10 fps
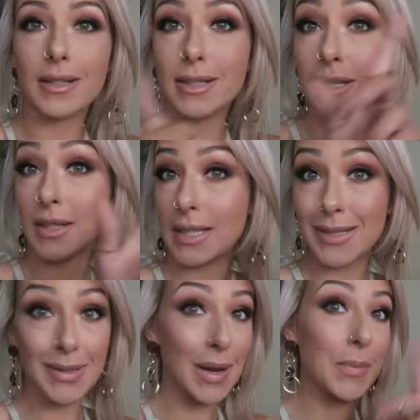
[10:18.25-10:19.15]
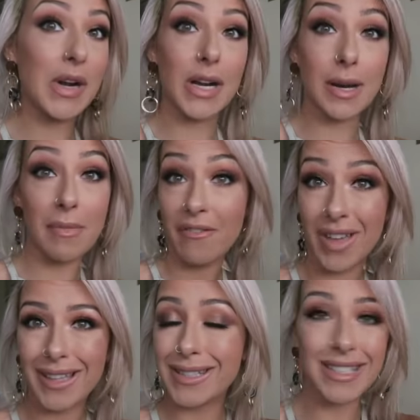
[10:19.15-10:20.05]
So that's what I'm wearing on my
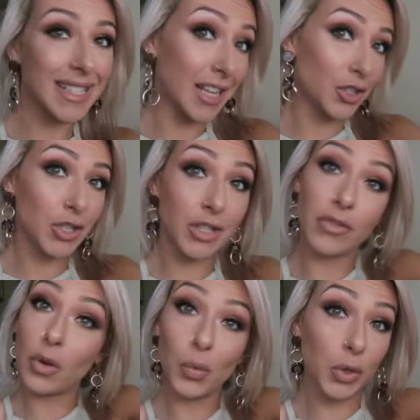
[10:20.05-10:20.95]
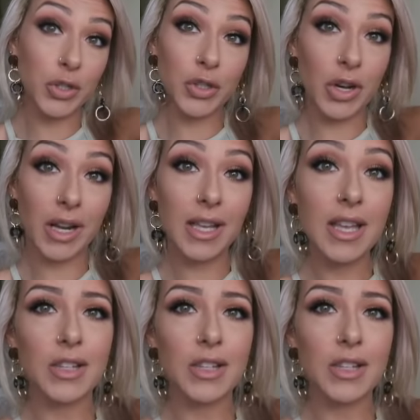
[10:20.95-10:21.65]
face today, just if you're wondering.